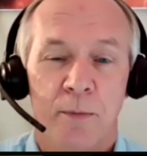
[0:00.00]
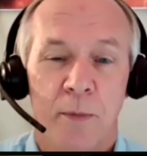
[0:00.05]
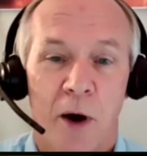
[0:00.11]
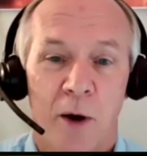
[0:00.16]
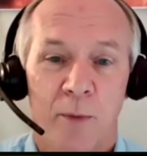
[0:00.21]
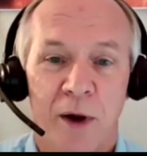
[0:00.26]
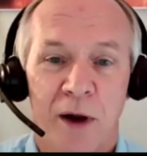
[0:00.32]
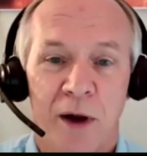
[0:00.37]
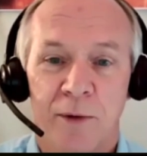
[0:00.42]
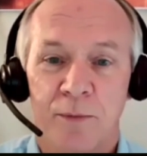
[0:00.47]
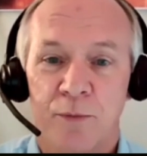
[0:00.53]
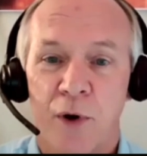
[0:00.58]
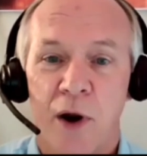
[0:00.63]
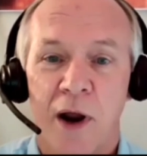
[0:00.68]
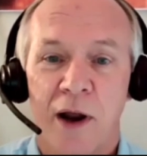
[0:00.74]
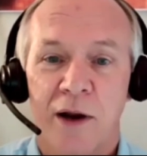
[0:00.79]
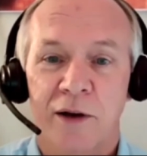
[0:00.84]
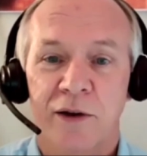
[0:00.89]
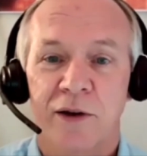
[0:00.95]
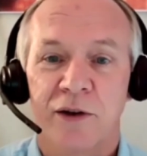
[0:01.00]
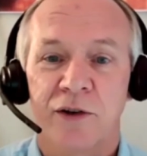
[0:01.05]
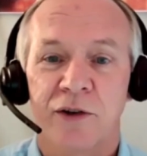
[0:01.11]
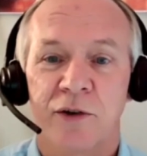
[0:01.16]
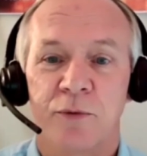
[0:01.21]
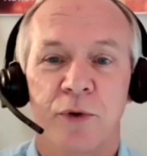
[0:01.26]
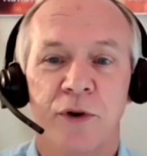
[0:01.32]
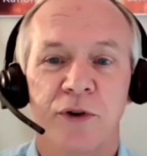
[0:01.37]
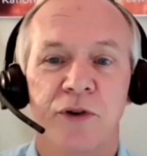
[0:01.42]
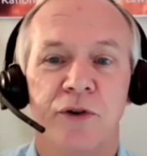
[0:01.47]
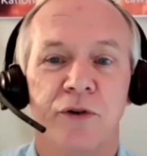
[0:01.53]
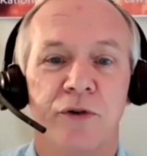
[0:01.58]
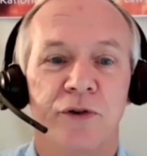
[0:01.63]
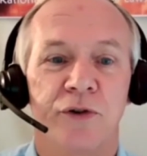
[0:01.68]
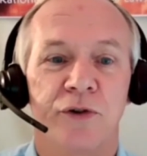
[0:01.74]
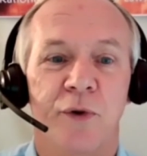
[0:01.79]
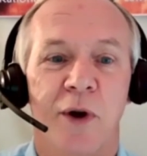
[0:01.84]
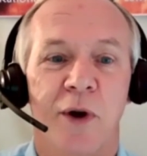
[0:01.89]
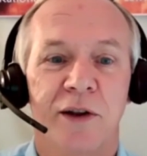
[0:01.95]
appellate practice,
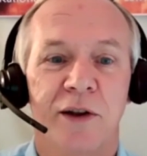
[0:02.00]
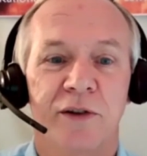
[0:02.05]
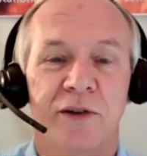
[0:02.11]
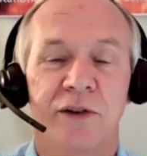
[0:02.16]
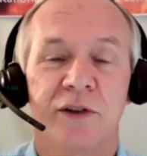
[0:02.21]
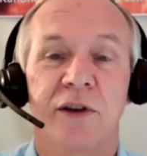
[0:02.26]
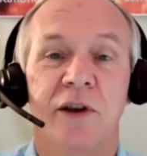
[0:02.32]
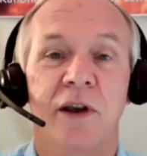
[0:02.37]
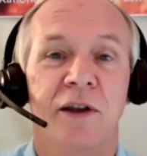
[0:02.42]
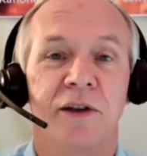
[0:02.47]
prisoners' rights,